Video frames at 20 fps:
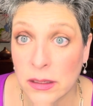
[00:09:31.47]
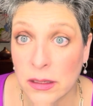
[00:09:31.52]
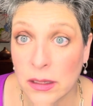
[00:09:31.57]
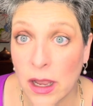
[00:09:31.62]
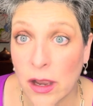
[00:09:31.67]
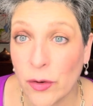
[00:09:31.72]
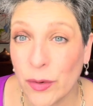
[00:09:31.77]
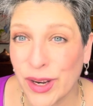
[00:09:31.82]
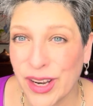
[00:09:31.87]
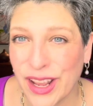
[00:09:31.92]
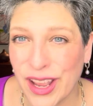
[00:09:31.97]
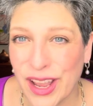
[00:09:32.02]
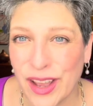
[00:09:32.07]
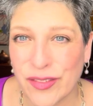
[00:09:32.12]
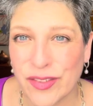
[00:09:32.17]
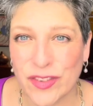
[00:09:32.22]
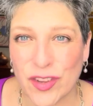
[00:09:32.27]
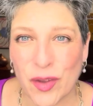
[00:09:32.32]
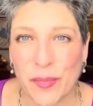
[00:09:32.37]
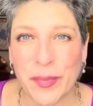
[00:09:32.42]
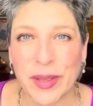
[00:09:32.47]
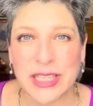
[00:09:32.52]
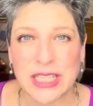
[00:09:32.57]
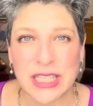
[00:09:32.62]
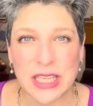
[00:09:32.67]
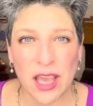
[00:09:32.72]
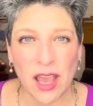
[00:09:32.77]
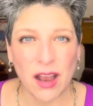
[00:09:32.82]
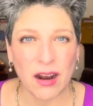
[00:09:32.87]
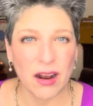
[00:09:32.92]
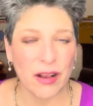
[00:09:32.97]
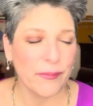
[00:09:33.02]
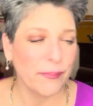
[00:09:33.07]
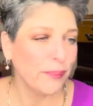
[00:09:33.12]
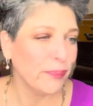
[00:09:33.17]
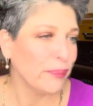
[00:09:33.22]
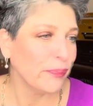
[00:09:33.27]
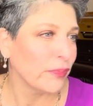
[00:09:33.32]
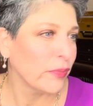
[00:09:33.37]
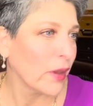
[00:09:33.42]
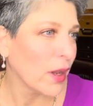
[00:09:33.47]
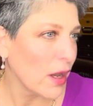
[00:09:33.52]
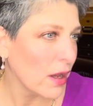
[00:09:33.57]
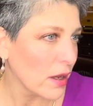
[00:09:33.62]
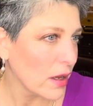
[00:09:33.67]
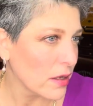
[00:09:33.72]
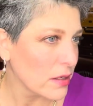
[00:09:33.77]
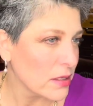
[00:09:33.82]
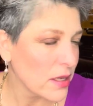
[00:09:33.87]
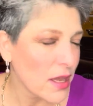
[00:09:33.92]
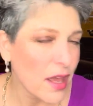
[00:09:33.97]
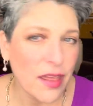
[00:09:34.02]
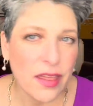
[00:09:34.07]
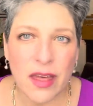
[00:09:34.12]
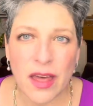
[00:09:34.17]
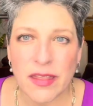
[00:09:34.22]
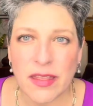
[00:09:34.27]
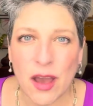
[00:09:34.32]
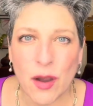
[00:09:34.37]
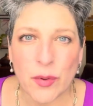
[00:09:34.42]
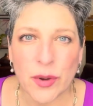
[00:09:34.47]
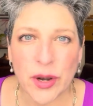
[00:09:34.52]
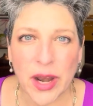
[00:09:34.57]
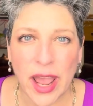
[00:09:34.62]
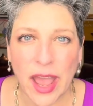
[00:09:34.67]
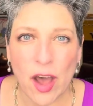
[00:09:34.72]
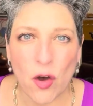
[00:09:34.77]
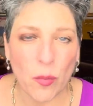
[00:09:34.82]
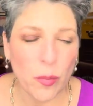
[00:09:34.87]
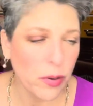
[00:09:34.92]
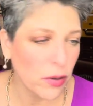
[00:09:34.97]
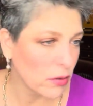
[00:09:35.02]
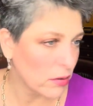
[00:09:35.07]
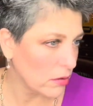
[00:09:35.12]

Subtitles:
I already have some mascara because I thought that would help.